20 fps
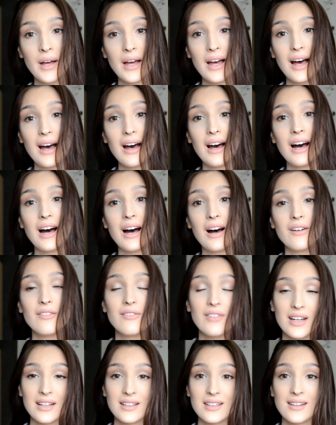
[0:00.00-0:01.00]

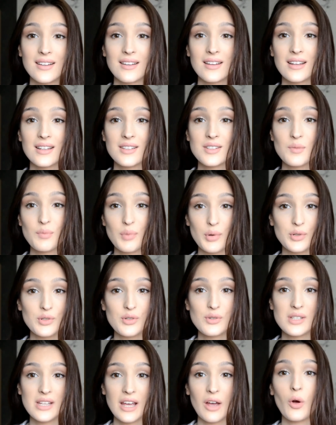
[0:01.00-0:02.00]
that it's supposed to
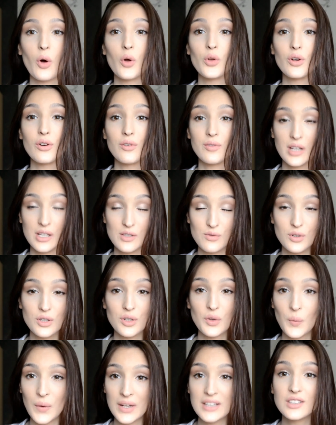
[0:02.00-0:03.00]
stay on your face for
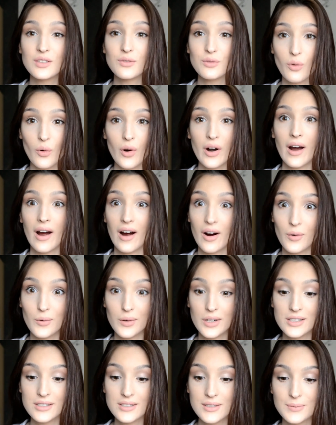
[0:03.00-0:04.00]
24
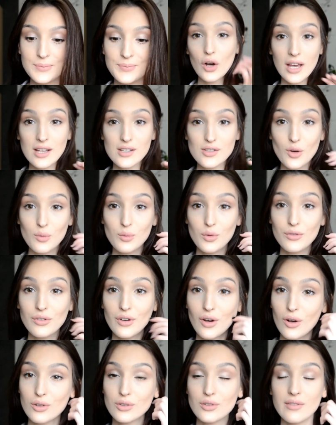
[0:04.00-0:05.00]
hours. Okay, so moving
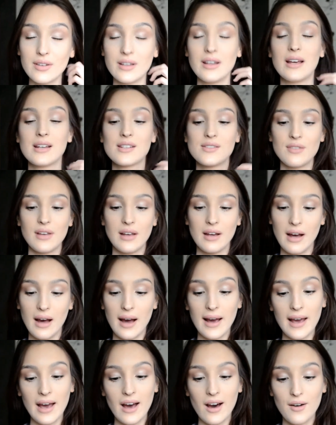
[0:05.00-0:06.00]
on to the next thing. I
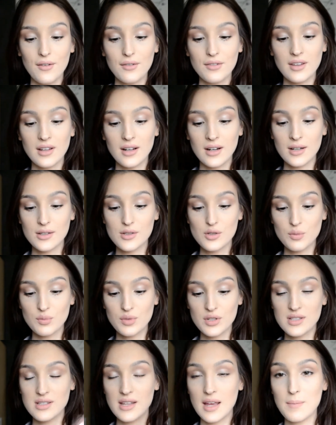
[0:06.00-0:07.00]
have the
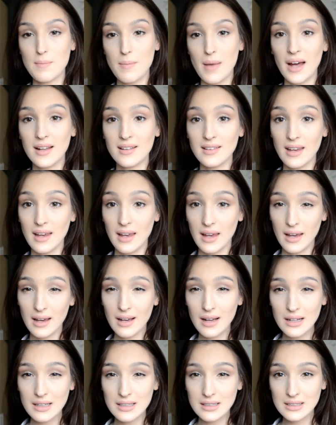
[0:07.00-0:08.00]
Superstay Matte
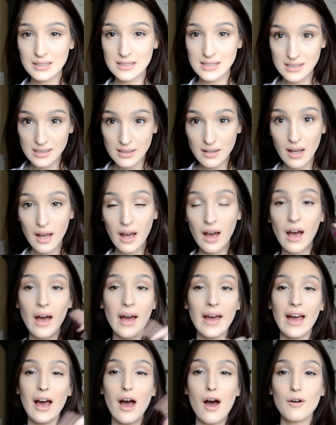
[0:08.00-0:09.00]
Inks. I
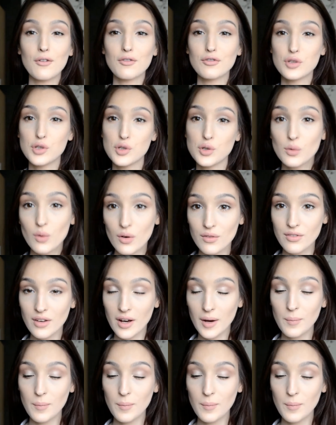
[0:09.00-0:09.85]
have two of them.